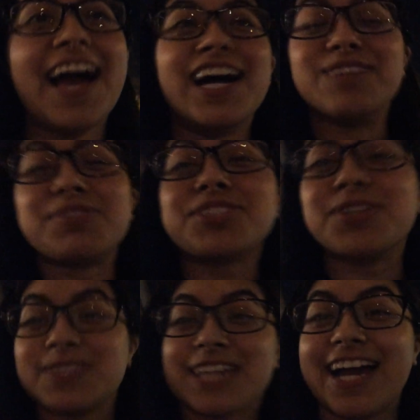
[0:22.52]
I'm
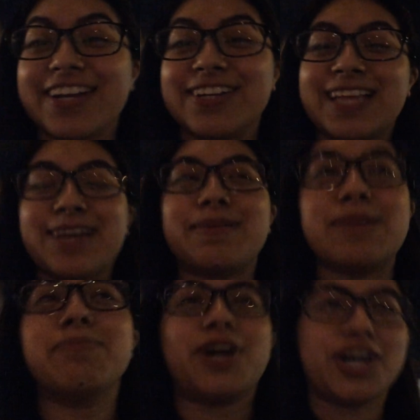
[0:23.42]
so tired. Like,
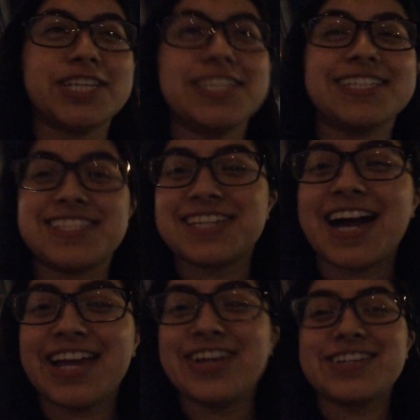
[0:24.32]
my body is
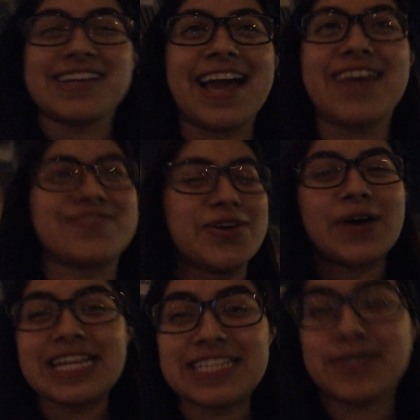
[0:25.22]
tired and I have no
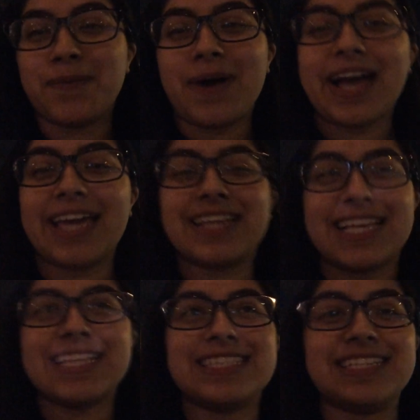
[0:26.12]
idea why, because
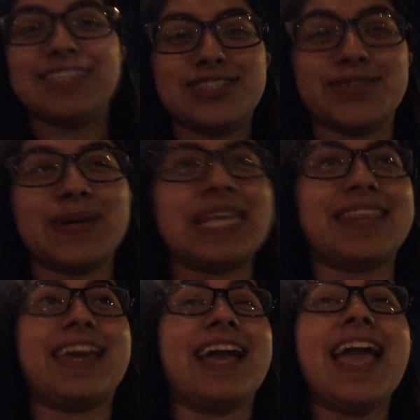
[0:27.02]
I didn't do
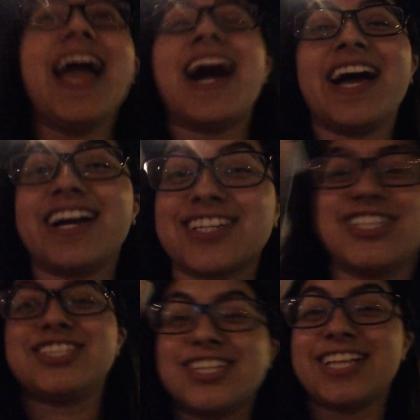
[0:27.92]
anything. I
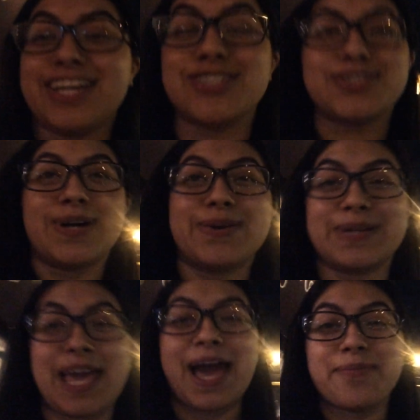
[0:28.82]
actually took like a two hour
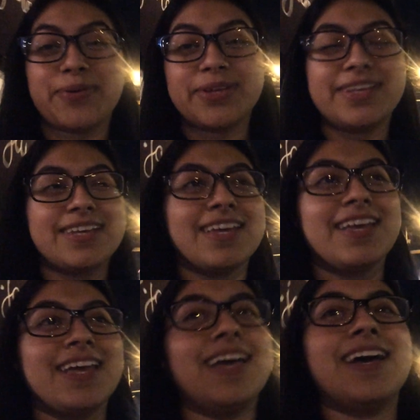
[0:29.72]
nap.
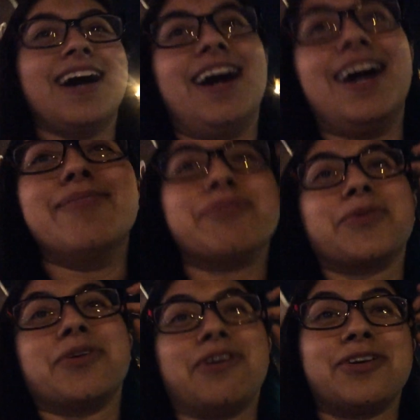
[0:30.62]
Um, but
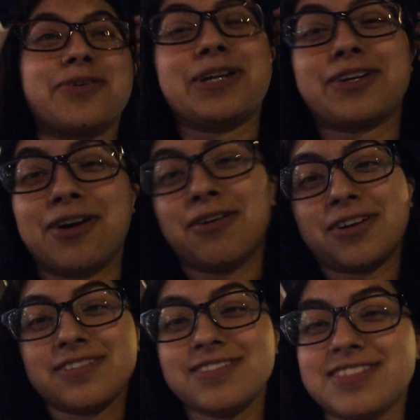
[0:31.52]
we're on our way to
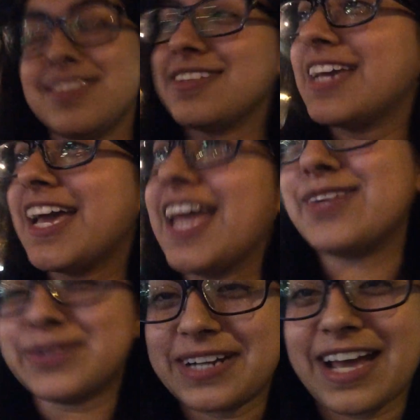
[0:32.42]
Coco's, and
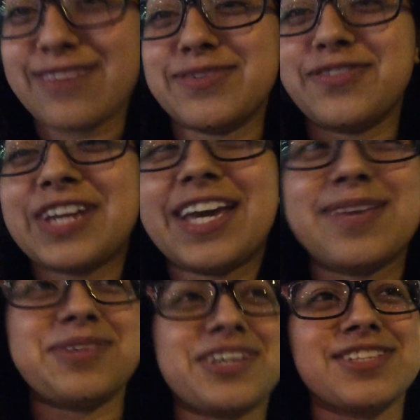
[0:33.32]
then we're gonna have movie
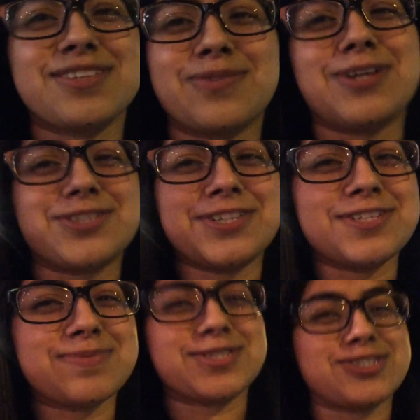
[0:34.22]
night, because what else are you
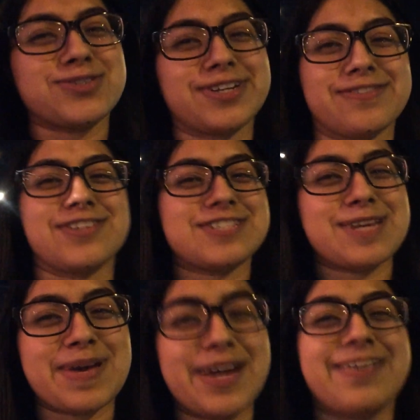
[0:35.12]
supposed to do on your first
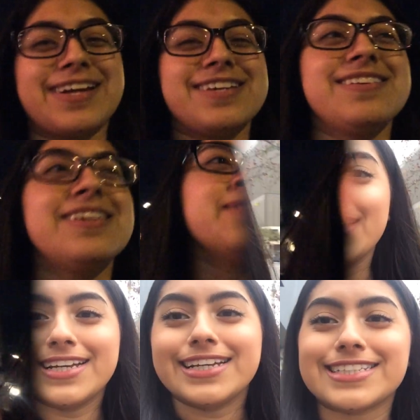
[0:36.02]
day back, right?
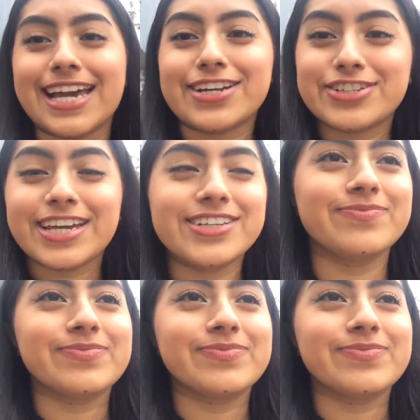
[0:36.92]
It's Saturday.